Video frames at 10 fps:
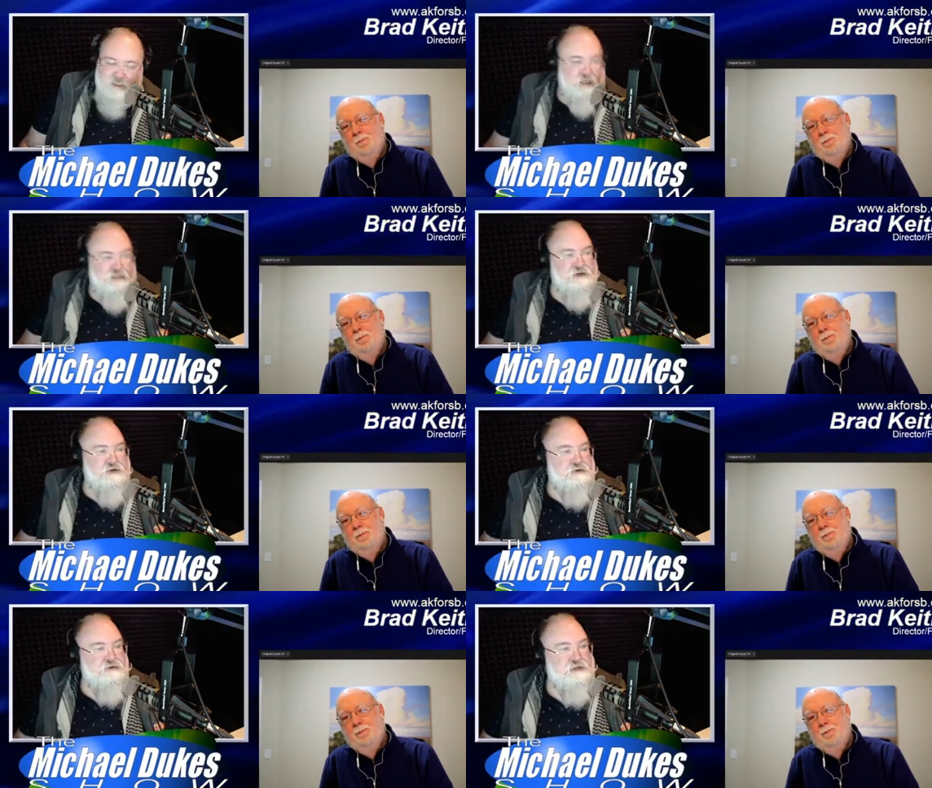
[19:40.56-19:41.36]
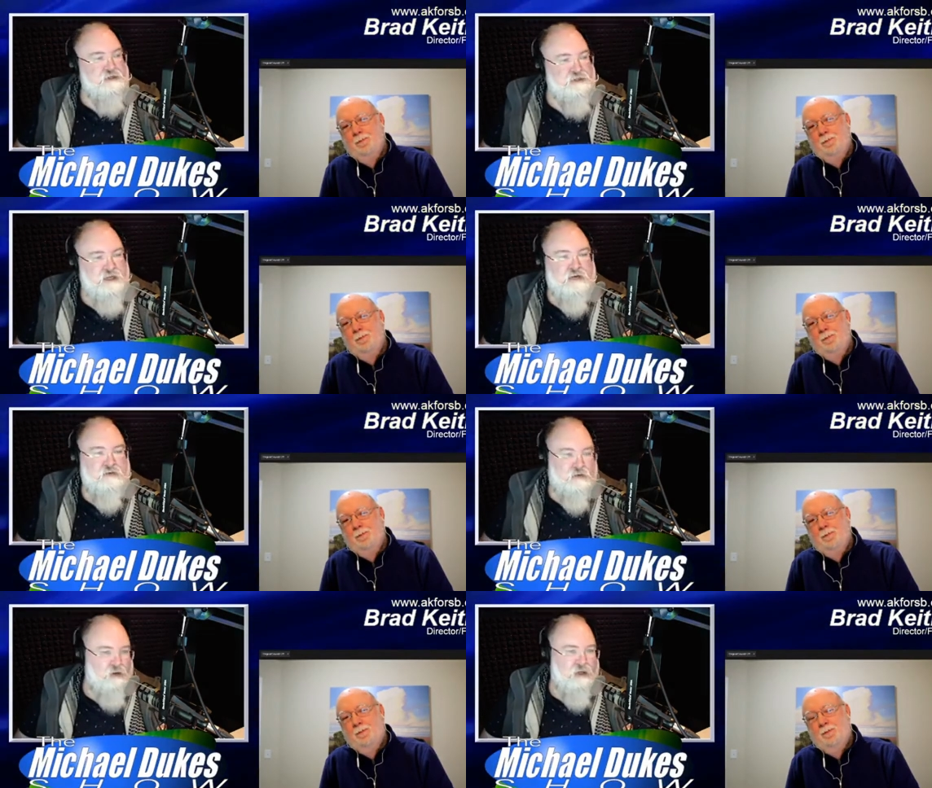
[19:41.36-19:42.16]
Speaker 1: Constitution does not
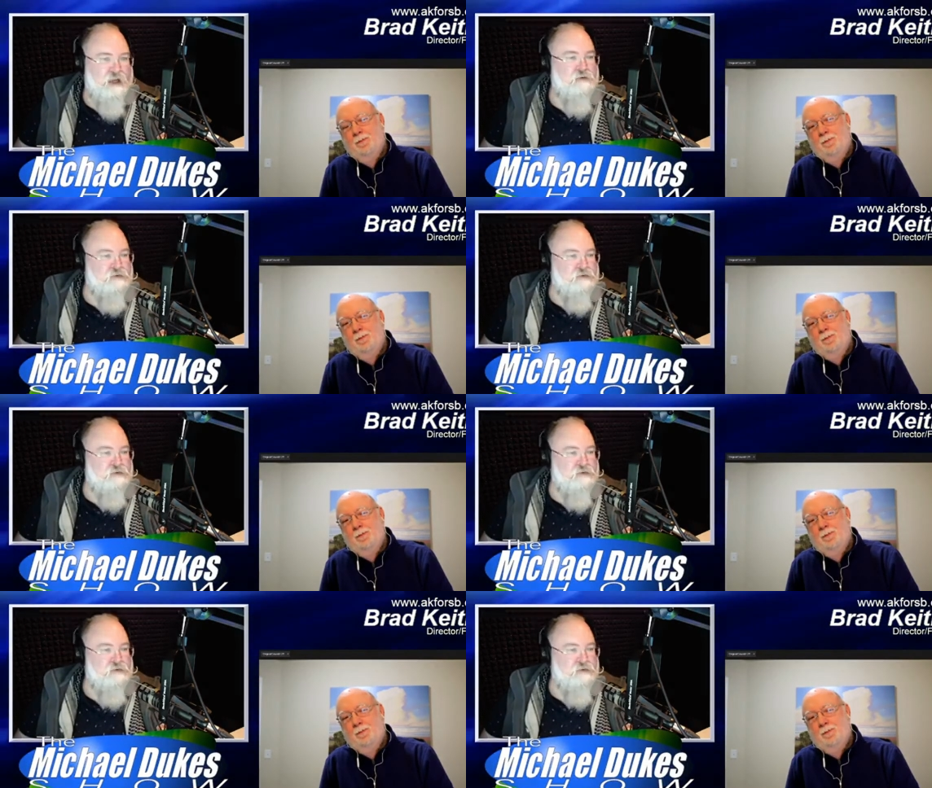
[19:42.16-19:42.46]
allow